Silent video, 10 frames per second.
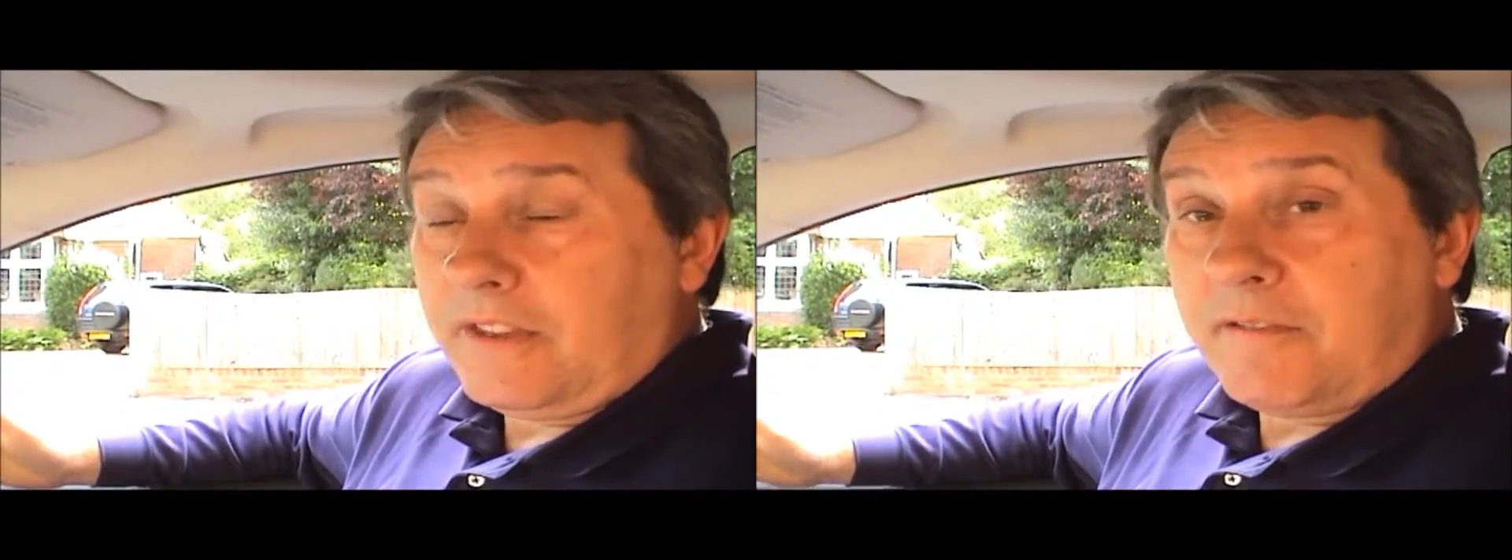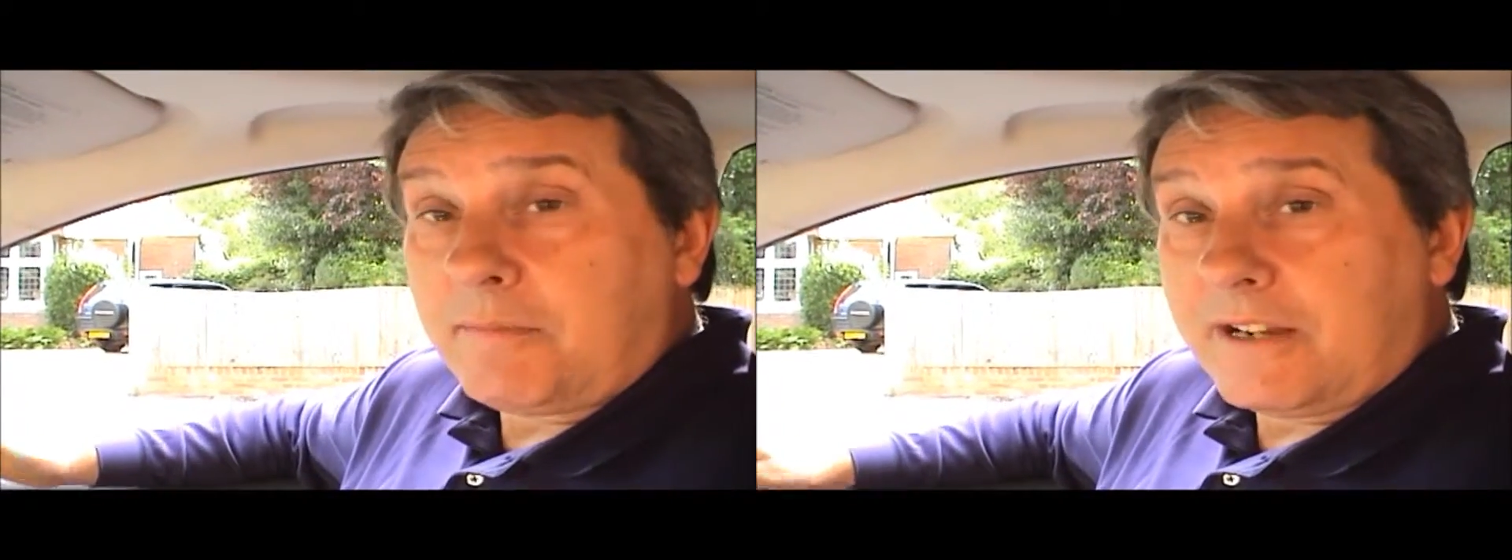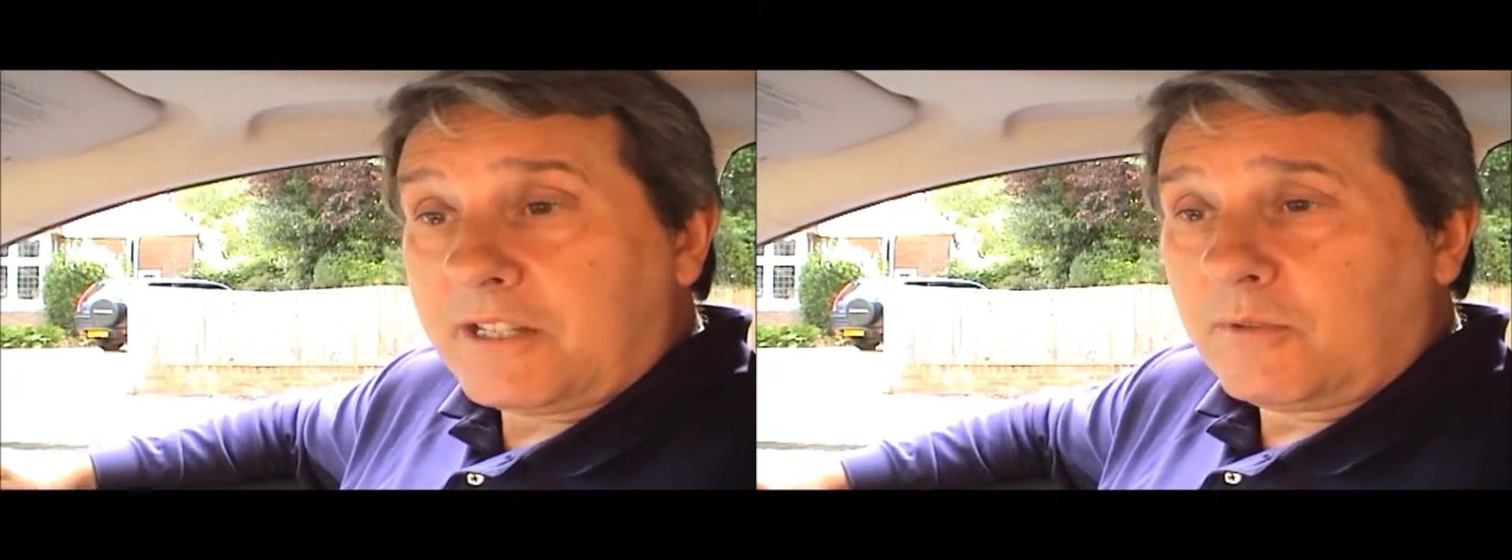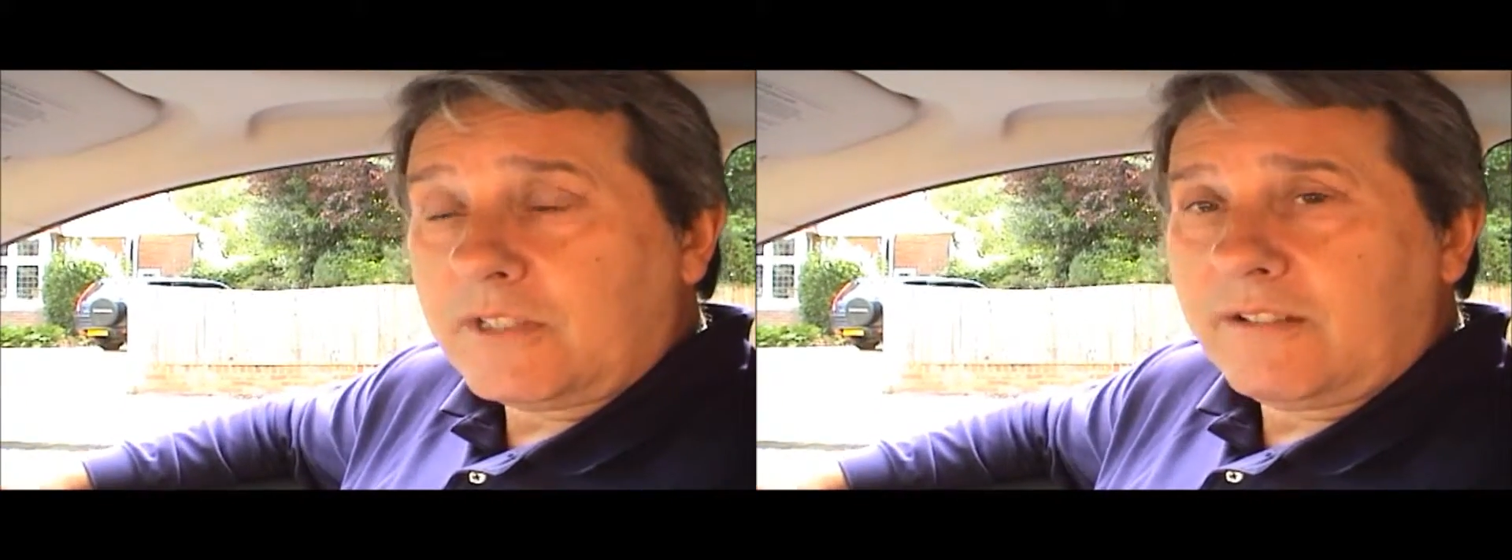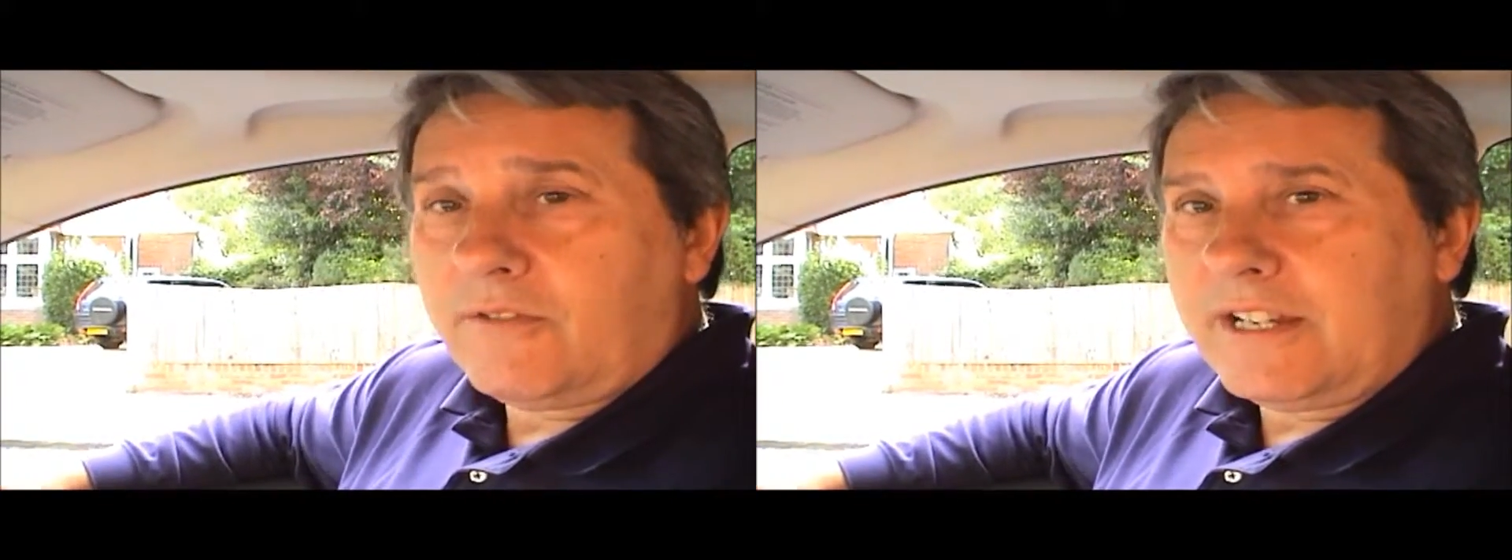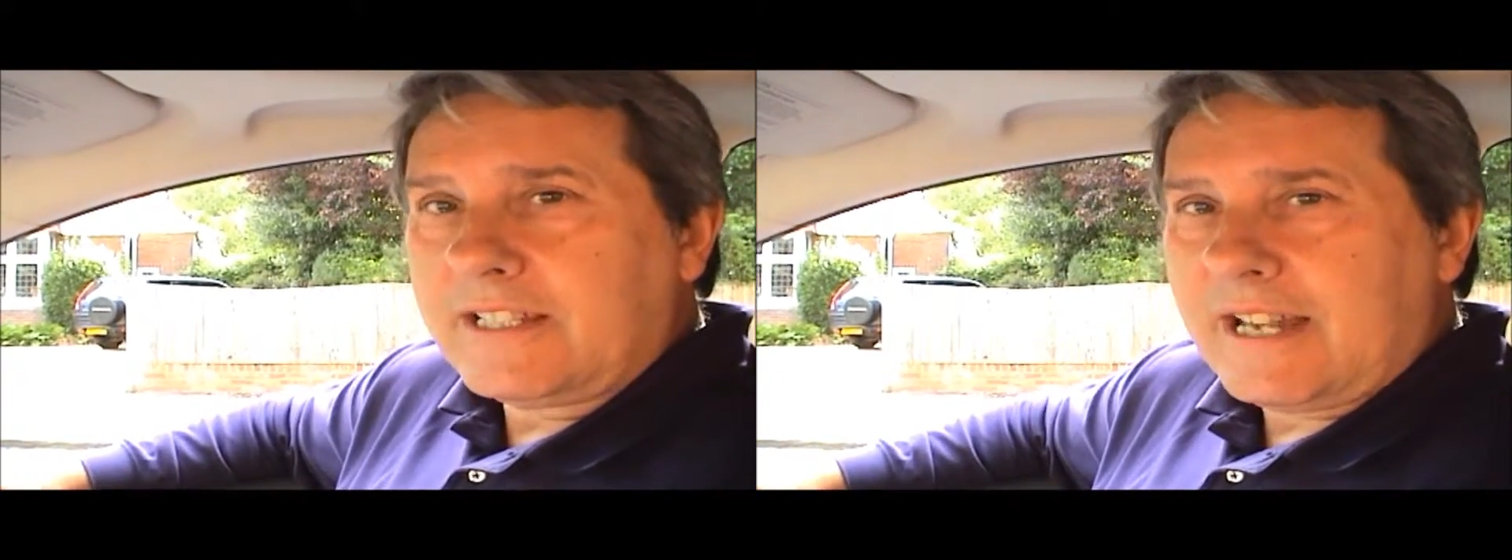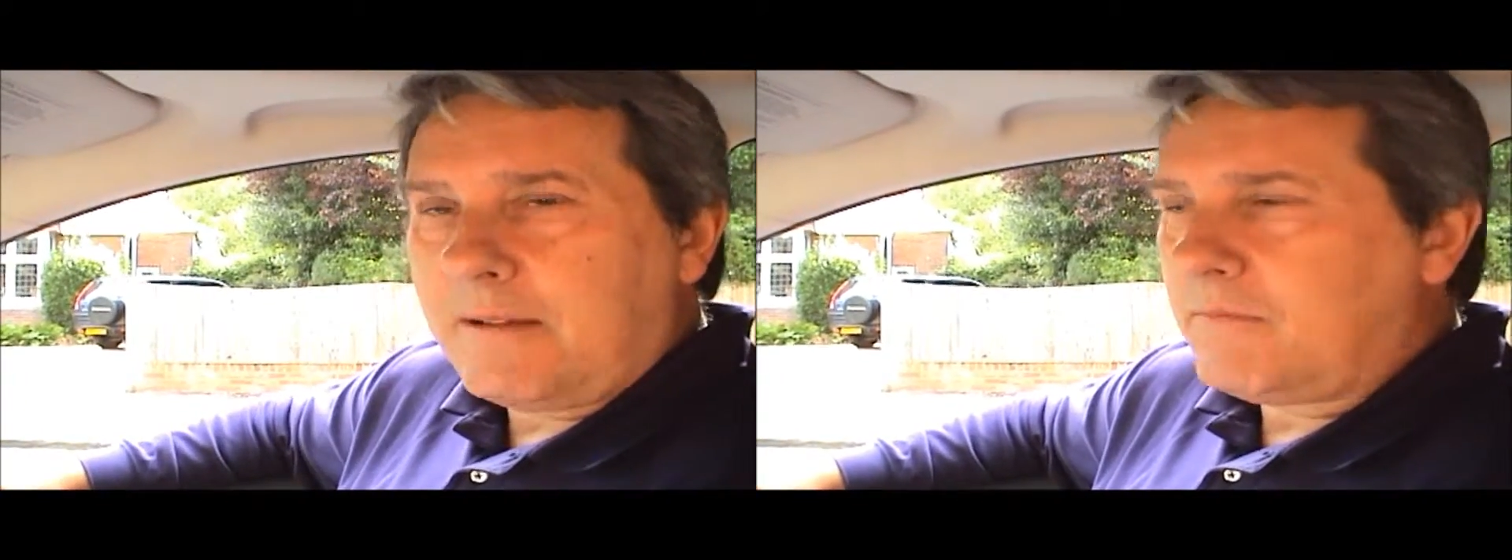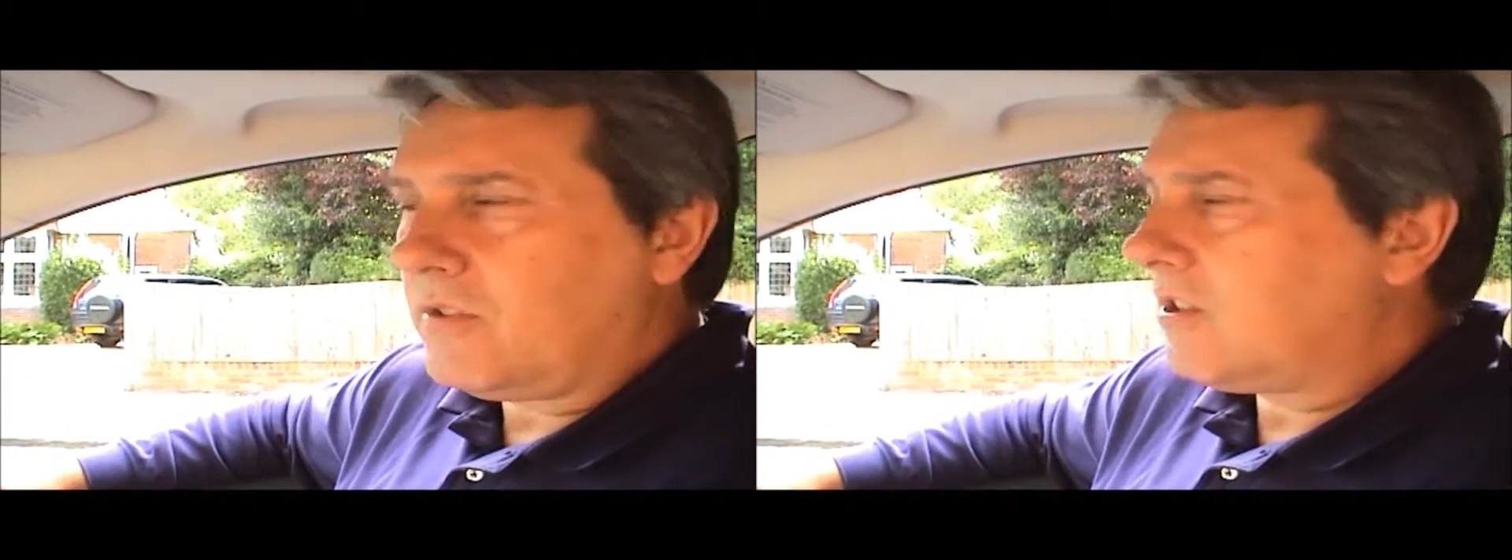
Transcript: they've passed whatever exams